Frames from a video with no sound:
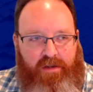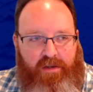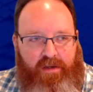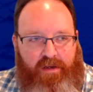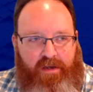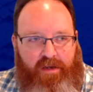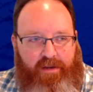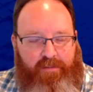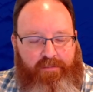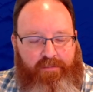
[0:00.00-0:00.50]

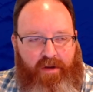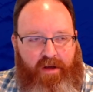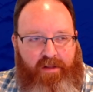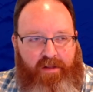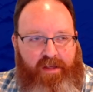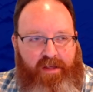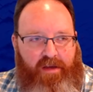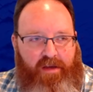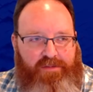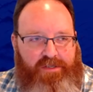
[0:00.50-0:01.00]
On
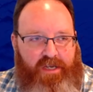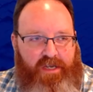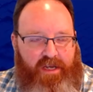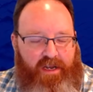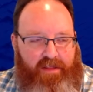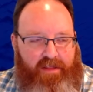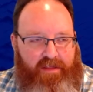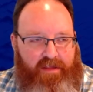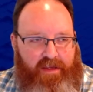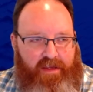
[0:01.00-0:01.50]
the upside,
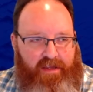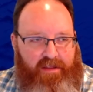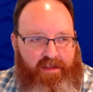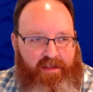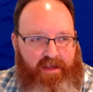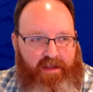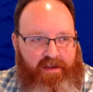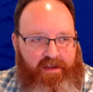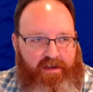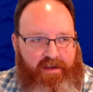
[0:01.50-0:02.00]
I think
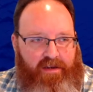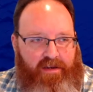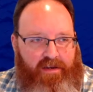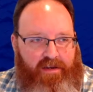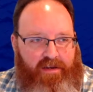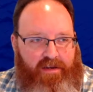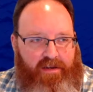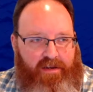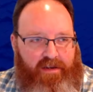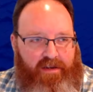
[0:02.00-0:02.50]
that
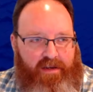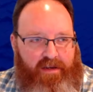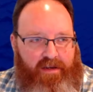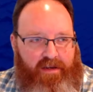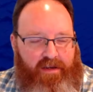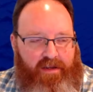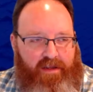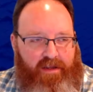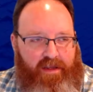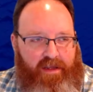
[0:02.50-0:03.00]

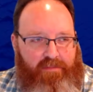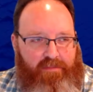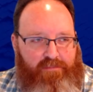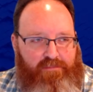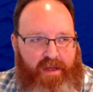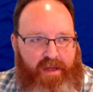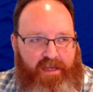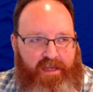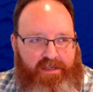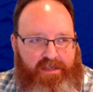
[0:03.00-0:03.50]
it
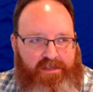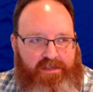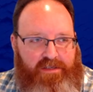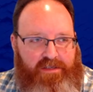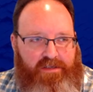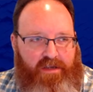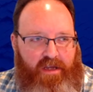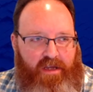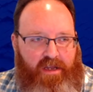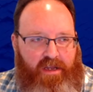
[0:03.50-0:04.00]

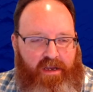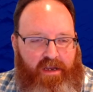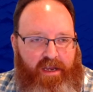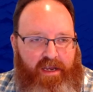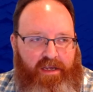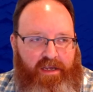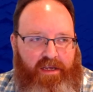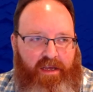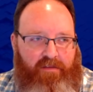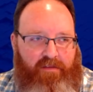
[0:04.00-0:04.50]
makes
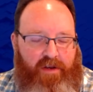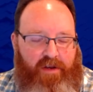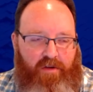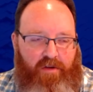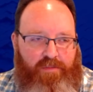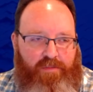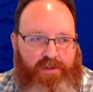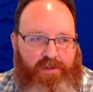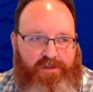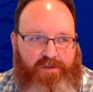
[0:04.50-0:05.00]
any given
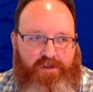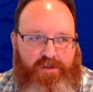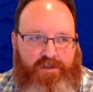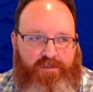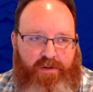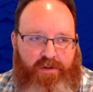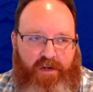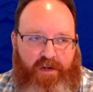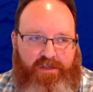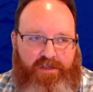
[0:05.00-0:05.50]
open source
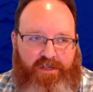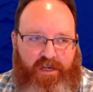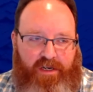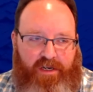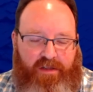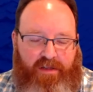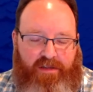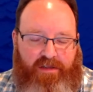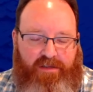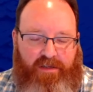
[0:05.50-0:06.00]

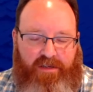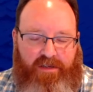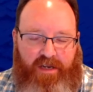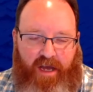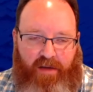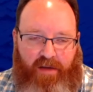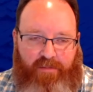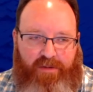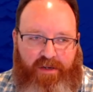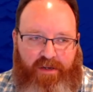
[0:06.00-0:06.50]
project that's
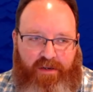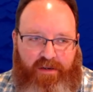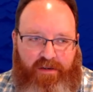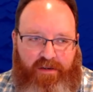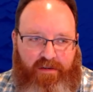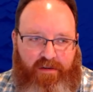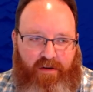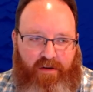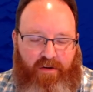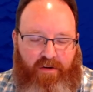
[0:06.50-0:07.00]
adopted
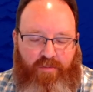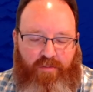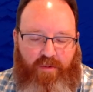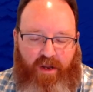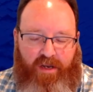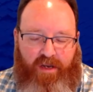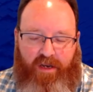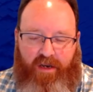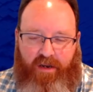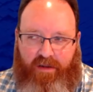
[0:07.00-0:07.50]
or
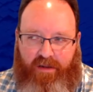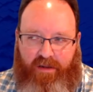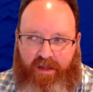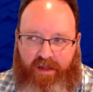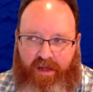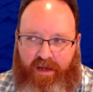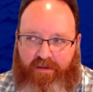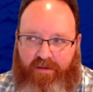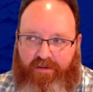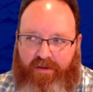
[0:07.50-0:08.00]
run in a
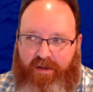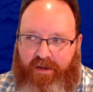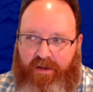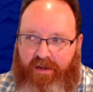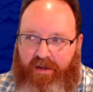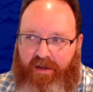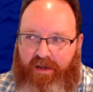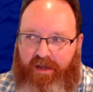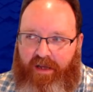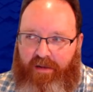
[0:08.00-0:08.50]
cloud,
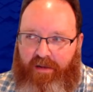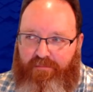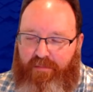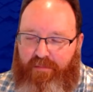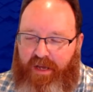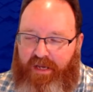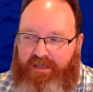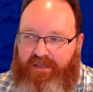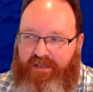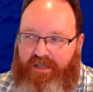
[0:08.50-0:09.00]
it
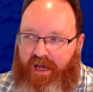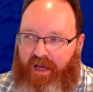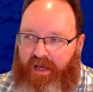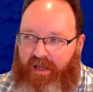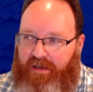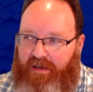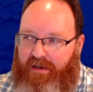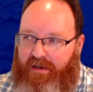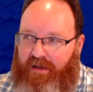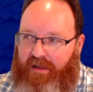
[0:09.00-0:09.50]
makes
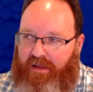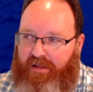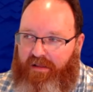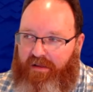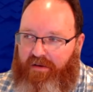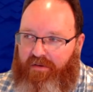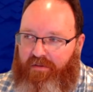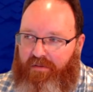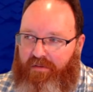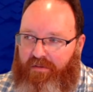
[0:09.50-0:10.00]
that a
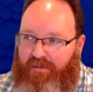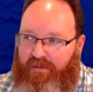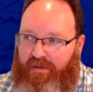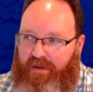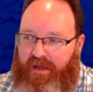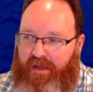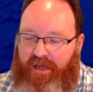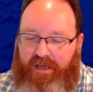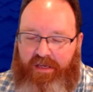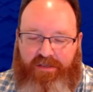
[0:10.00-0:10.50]
little
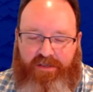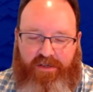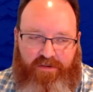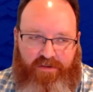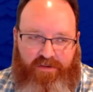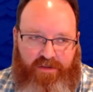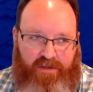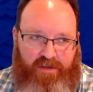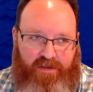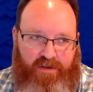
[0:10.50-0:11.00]
easier
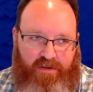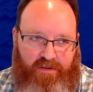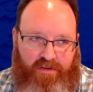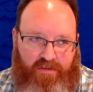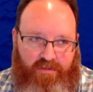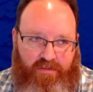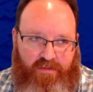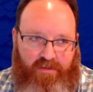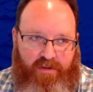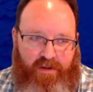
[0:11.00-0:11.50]
to
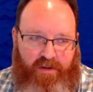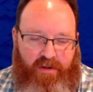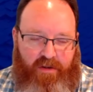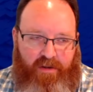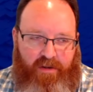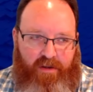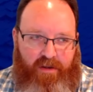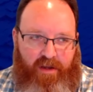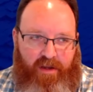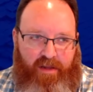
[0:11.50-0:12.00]
do,
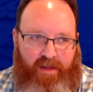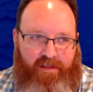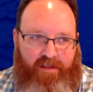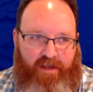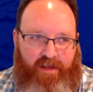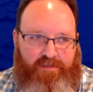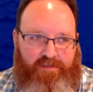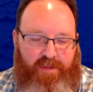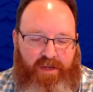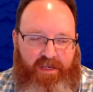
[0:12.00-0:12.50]
and
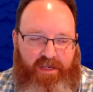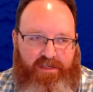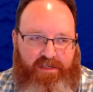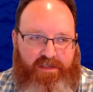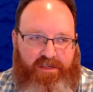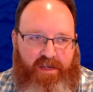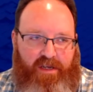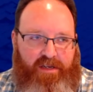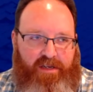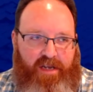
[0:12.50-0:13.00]
thus
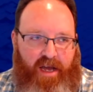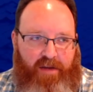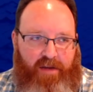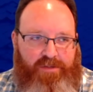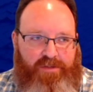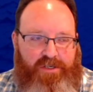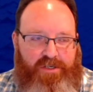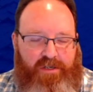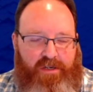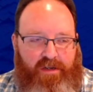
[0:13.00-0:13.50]
makes
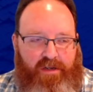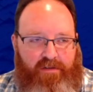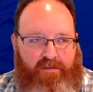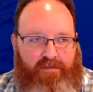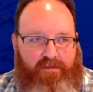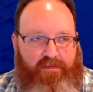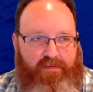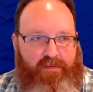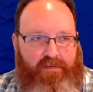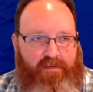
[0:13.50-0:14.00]
adoption
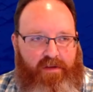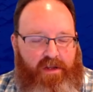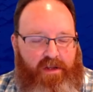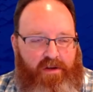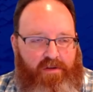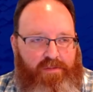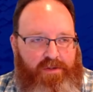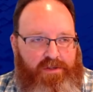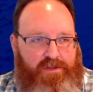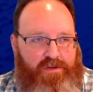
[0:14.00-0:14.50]
of an
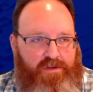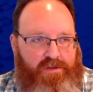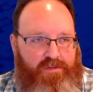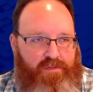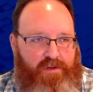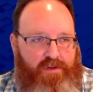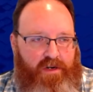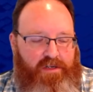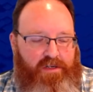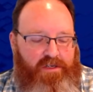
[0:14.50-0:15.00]
open source
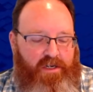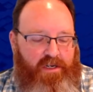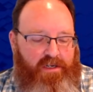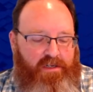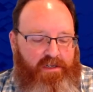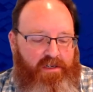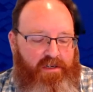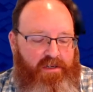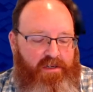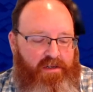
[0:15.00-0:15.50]

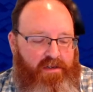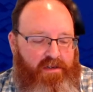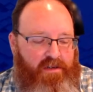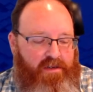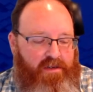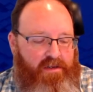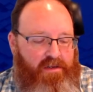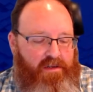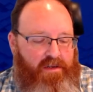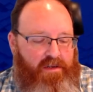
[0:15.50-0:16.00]
project
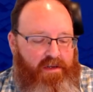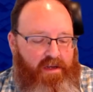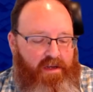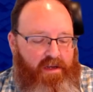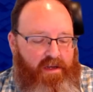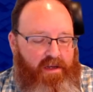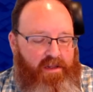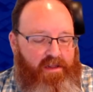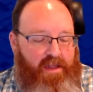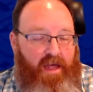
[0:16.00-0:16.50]

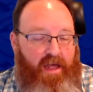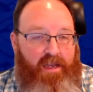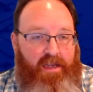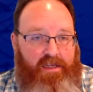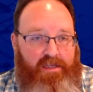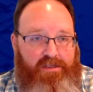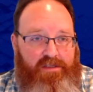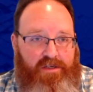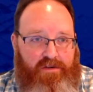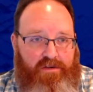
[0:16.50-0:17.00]
a lot
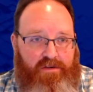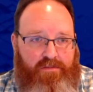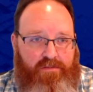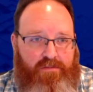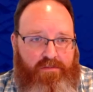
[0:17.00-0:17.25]
easier.